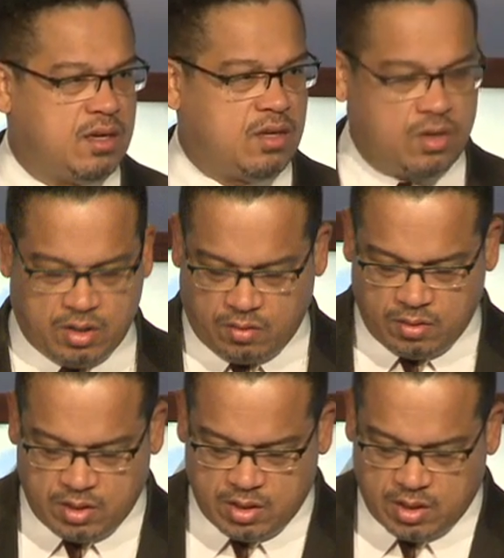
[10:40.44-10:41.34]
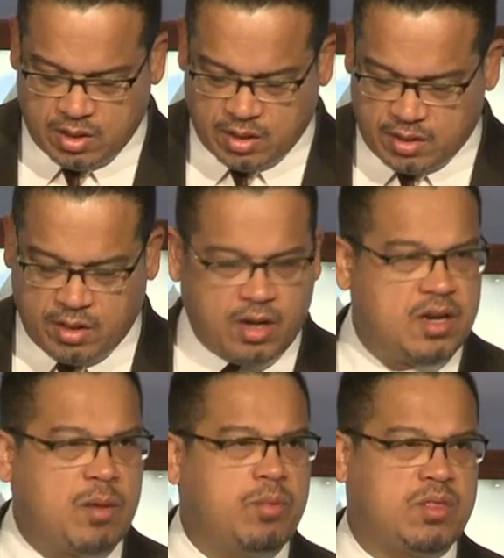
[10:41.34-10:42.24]
You know? And there are a
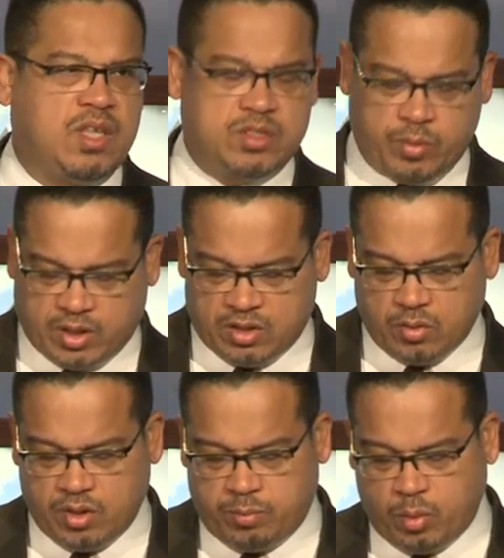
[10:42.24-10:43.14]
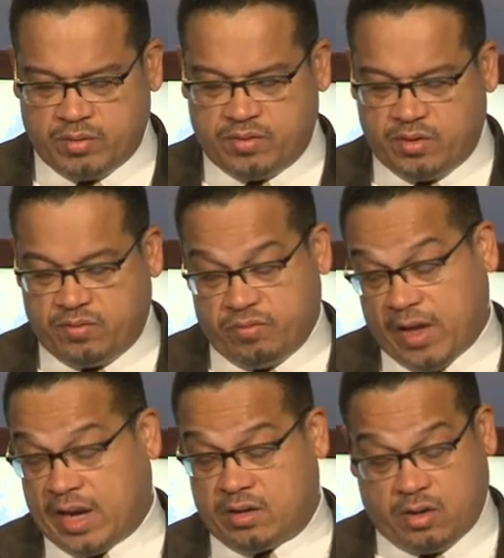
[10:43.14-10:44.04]
number of things we could do to improve. In
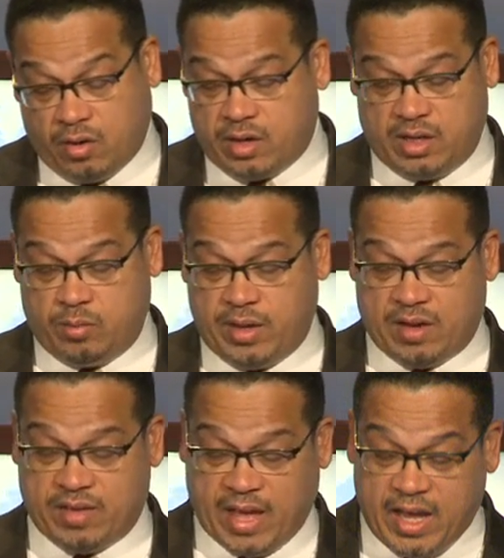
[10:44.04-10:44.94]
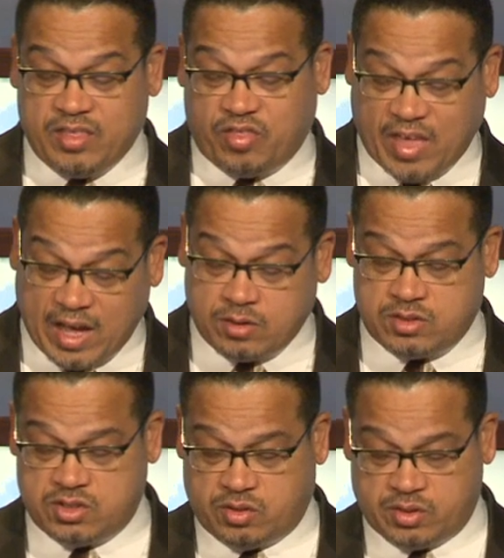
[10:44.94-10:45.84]
fact, currently we have
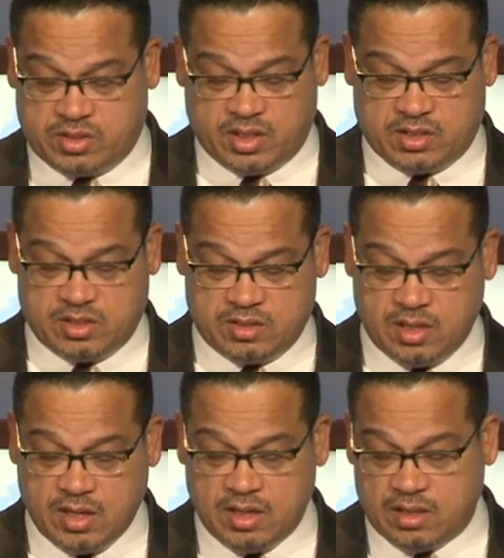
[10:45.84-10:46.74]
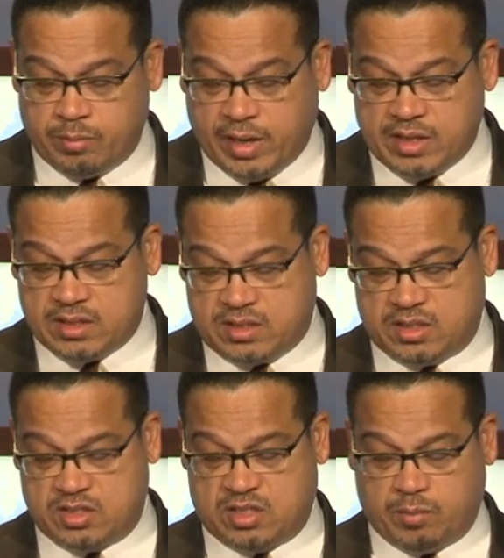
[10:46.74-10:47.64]
8,000 jurisdictions that make
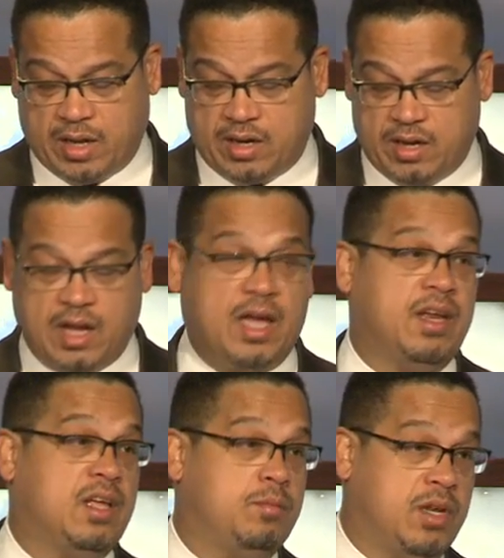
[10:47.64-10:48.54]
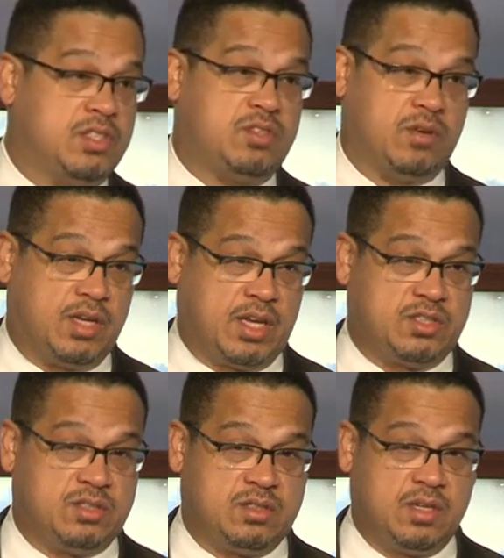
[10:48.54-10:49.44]
decisions about how to administer
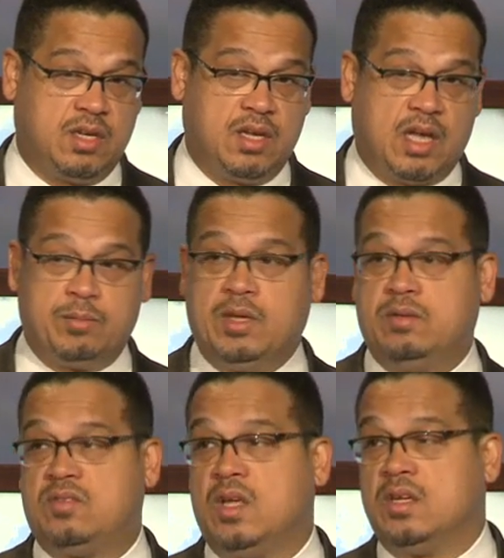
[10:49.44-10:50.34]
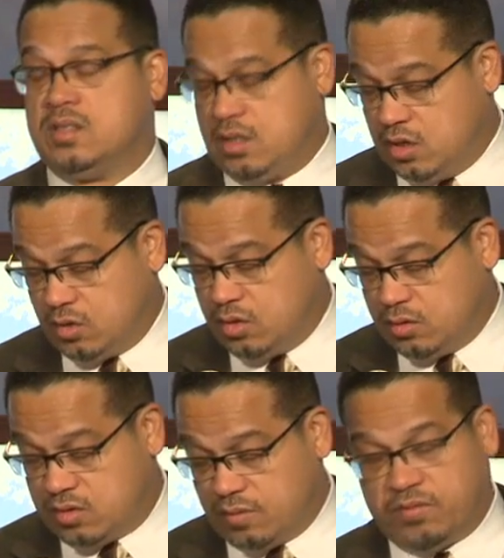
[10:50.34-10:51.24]
elections. I mean, you know,
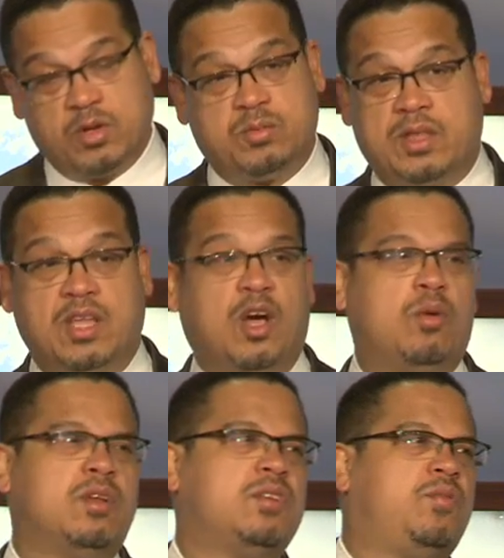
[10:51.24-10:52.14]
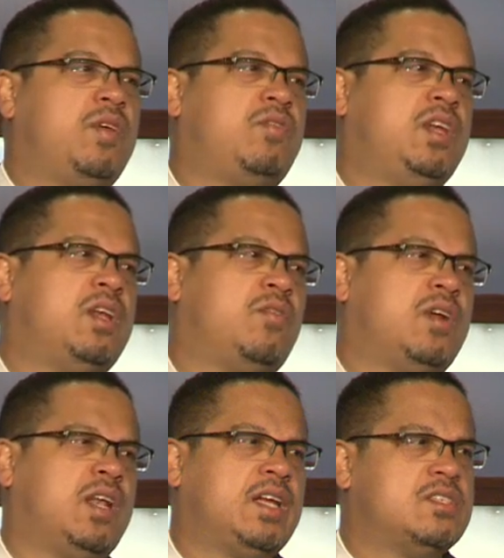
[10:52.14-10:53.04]
some folks might think, oh, there's 50
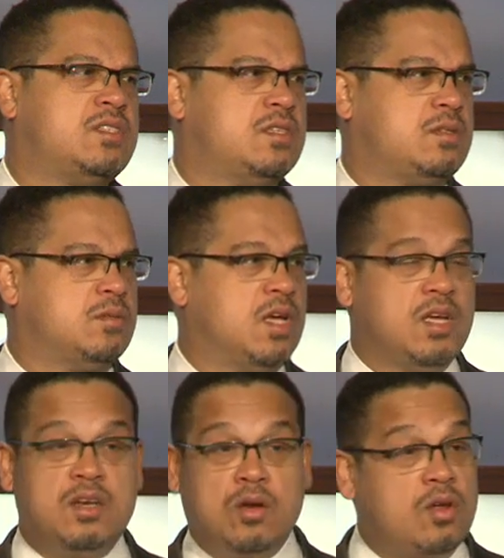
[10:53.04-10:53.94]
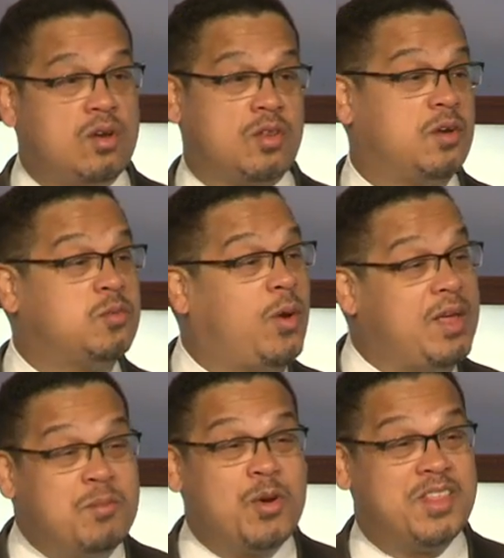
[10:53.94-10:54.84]
different election systems. No, there's way
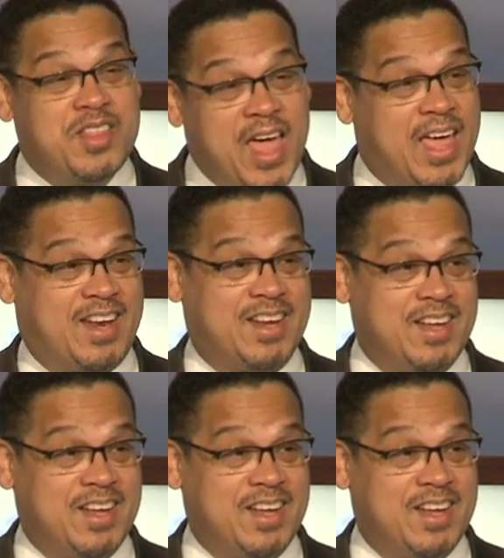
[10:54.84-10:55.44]
more than that.